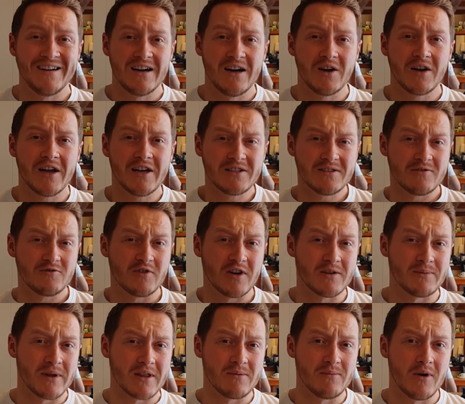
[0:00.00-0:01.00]
Okay, so I've tried
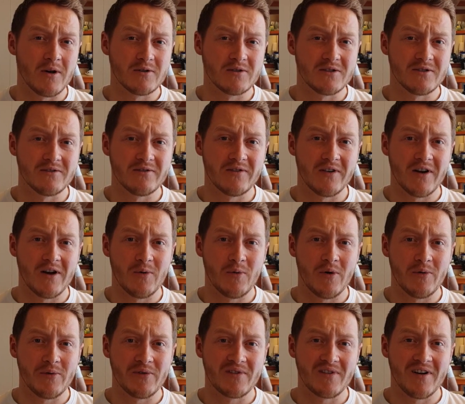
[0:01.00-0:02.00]
to make the most of
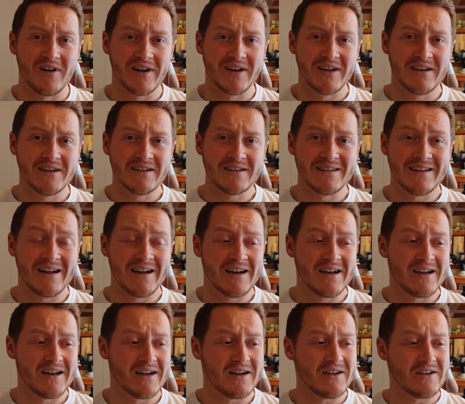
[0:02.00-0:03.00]
what we've got here.
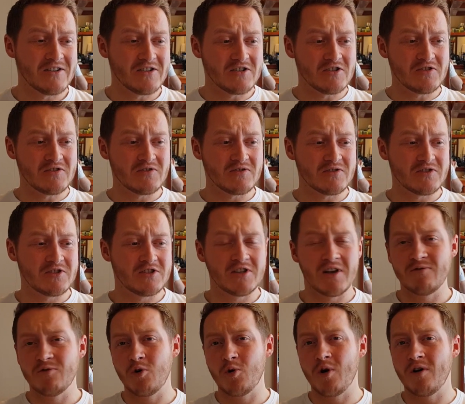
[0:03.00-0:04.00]

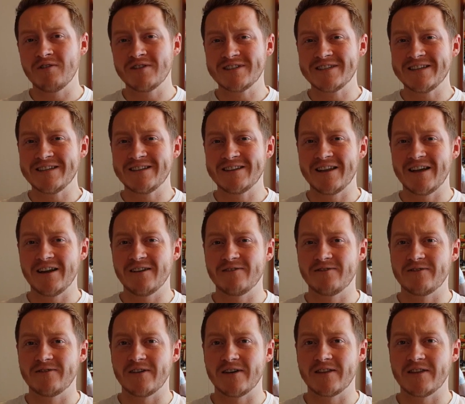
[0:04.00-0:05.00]
General quarantine
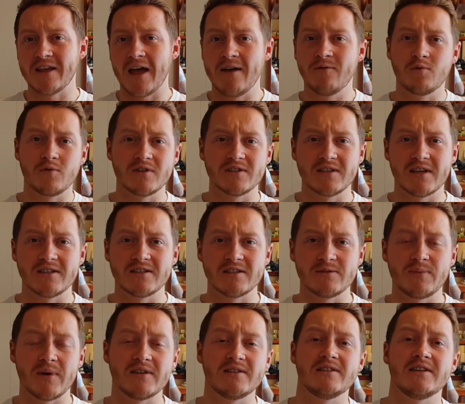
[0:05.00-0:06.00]
life, everyone says it's
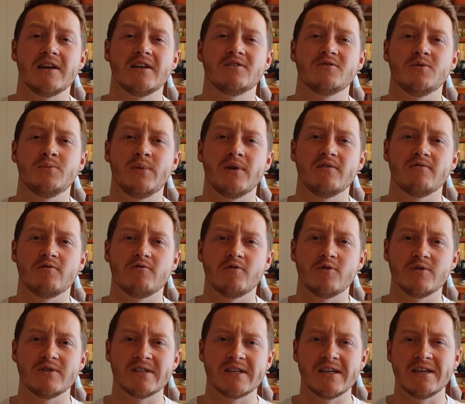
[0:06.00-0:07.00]
best to get into a bit of a
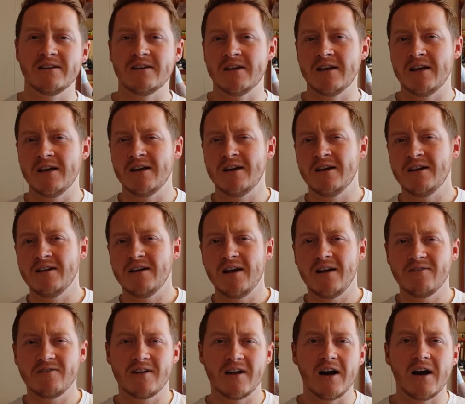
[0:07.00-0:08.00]
routine.
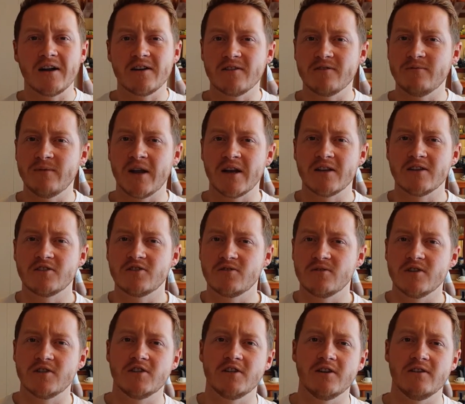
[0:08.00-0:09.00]
I've kind of managed
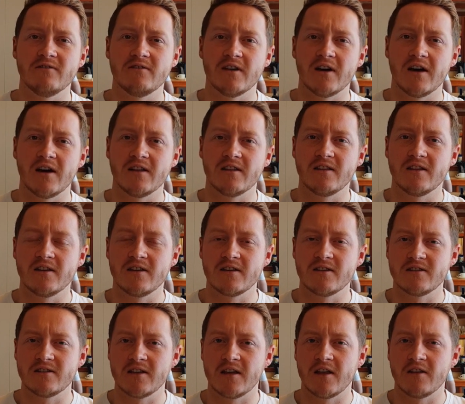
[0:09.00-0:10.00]
to achieve that, I
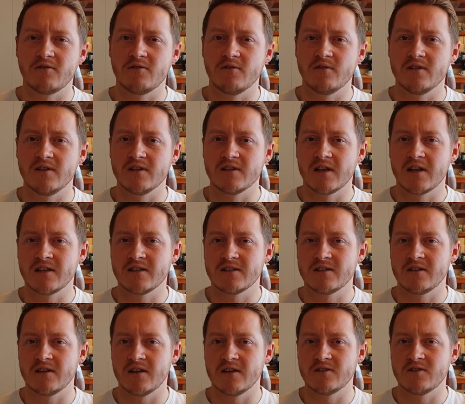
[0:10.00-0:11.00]
think, to get through these
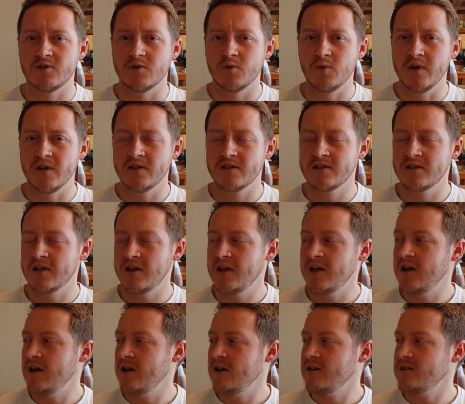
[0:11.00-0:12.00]
last 2 weeks.
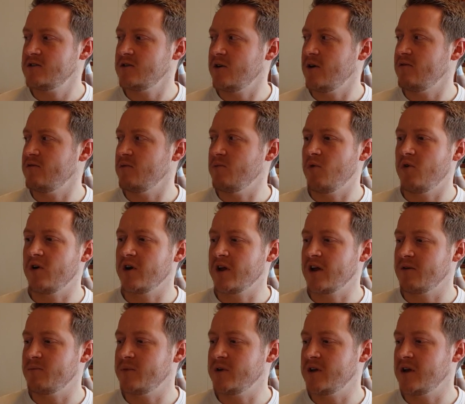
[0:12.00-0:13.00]
So every morning
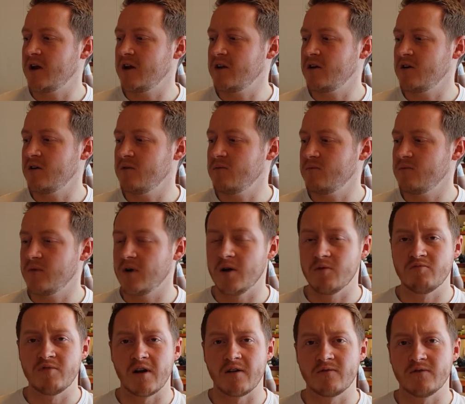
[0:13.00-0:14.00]
I've been getting up,
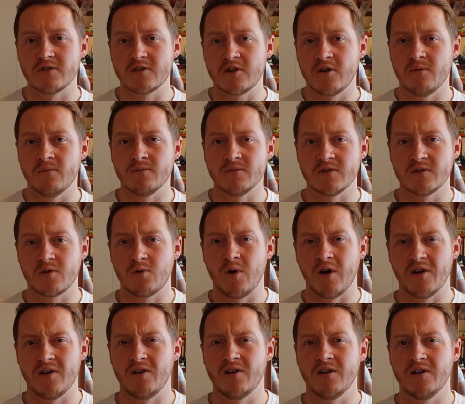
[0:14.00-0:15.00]
breakfast comes
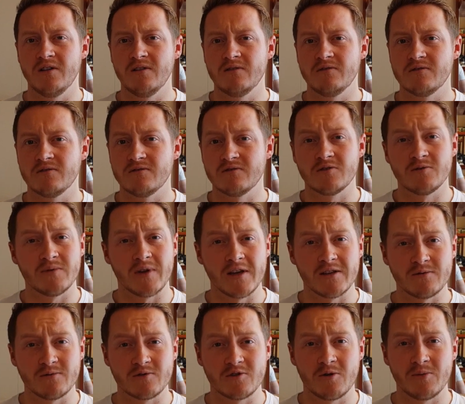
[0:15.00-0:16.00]
quite early. Some
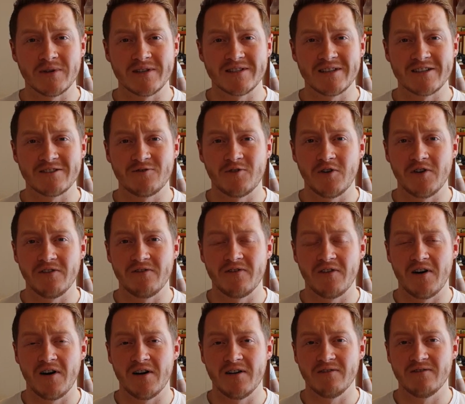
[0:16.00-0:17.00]
days it was coming
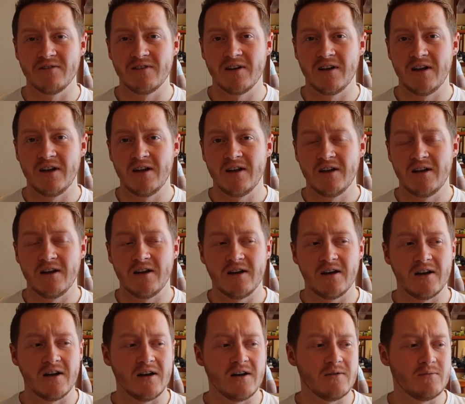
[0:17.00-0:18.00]
6:45.
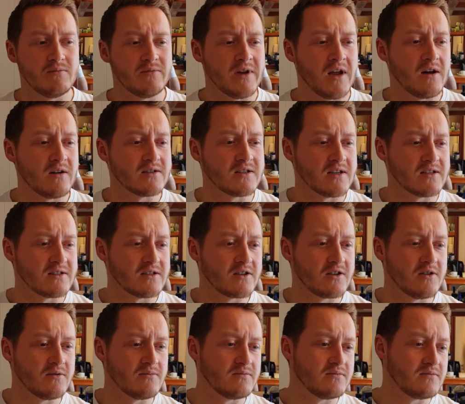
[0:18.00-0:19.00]
Now it tends to
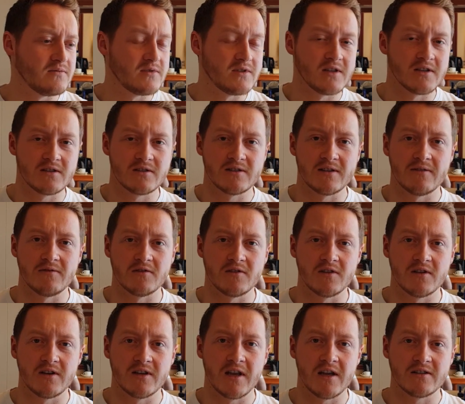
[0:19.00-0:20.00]
come 6,
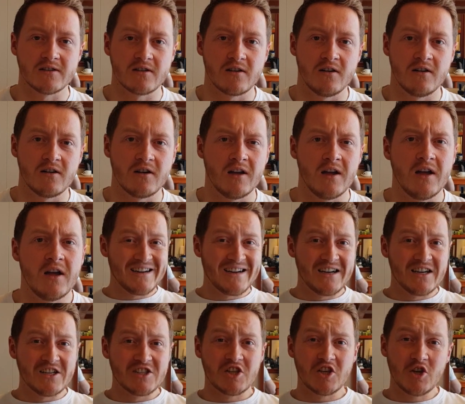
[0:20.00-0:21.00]
7:30, 8 o'clock.
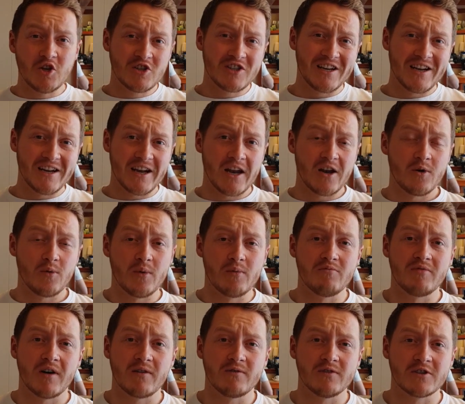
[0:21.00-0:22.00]
So usually I get up when
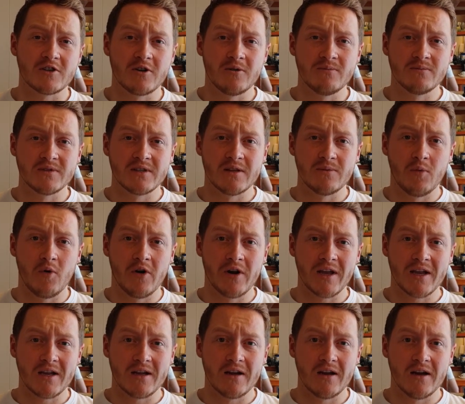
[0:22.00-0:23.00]
breakfast comes in the
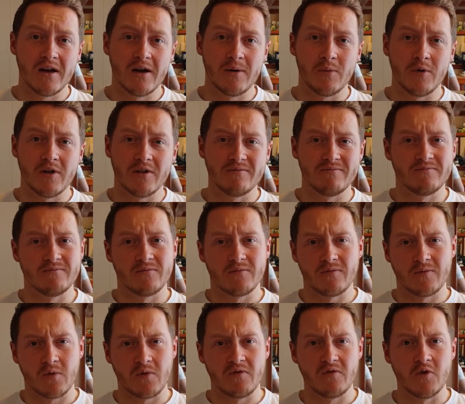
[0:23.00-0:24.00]
morning, but
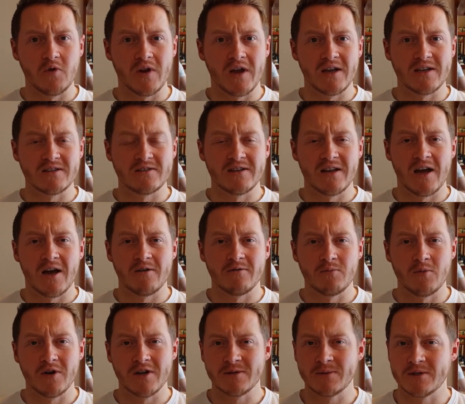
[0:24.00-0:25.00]
a few days now,
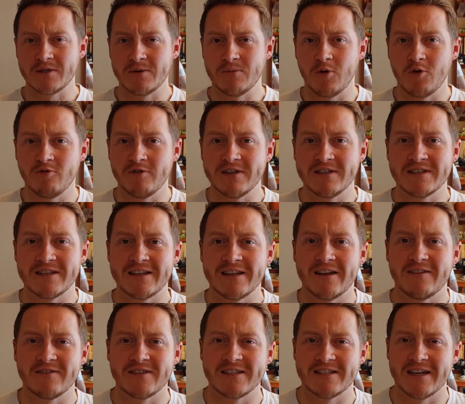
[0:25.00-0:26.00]
especially more recently,
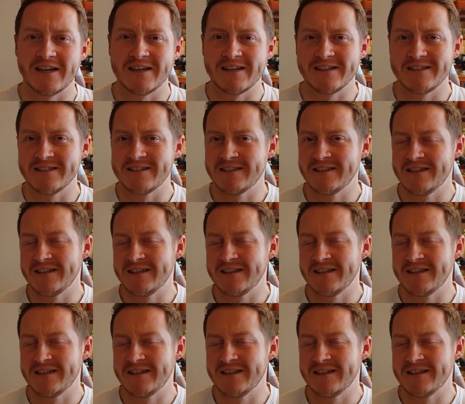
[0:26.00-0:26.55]
I've decided